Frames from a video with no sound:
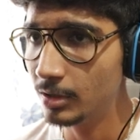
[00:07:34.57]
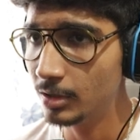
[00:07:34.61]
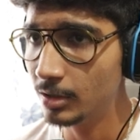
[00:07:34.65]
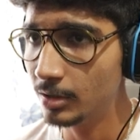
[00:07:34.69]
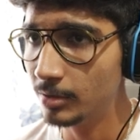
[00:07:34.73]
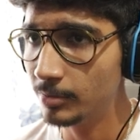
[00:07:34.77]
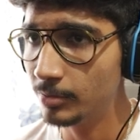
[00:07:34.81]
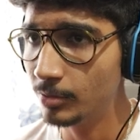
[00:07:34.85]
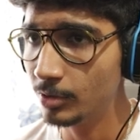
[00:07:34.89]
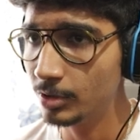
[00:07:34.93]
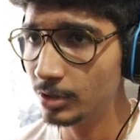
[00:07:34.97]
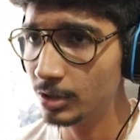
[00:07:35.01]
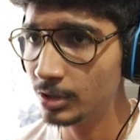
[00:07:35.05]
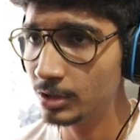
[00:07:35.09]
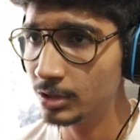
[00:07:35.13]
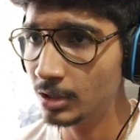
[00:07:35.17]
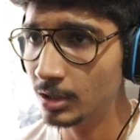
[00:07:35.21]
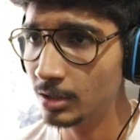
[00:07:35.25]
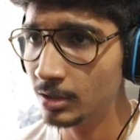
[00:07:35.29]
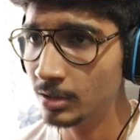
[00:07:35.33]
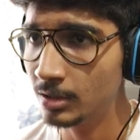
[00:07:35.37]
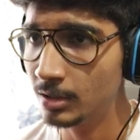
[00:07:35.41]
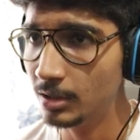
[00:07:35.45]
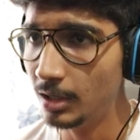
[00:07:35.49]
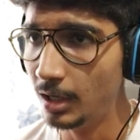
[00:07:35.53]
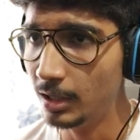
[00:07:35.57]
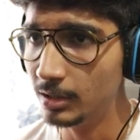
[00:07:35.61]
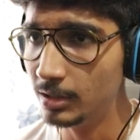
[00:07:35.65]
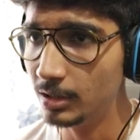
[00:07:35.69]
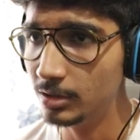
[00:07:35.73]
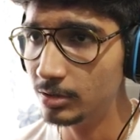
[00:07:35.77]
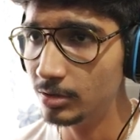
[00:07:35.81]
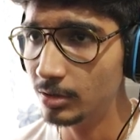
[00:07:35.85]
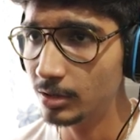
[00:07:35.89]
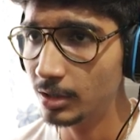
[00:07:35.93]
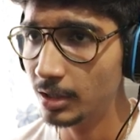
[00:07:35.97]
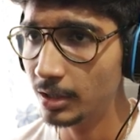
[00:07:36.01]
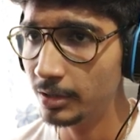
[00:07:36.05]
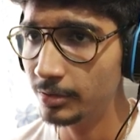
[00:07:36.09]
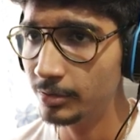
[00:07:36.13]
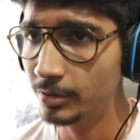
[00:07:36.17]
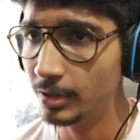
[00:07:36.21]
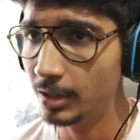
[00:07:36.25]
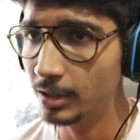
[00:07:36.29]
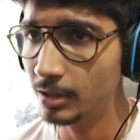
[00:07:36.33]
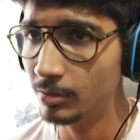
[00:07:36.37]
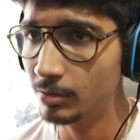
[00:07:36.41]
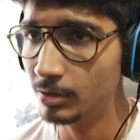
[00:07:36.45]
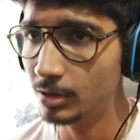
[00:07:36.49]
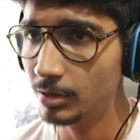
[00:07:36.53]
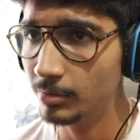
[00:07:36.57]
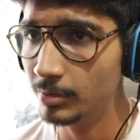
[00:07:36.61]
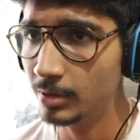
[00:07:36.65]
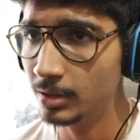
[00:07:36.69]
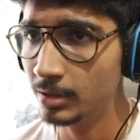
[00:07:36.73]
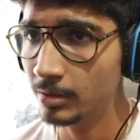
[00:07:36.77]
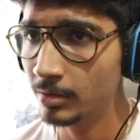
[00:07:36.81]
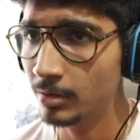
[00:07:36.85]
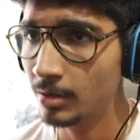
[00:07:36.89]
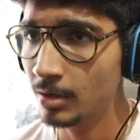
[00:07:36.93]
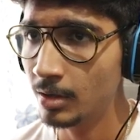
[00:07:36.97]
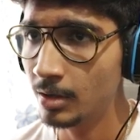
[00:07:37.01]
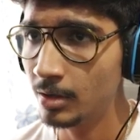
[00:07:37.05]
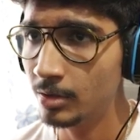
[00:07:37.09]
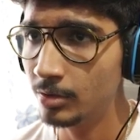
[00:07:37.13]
position like this. Okay, you getting what I mean?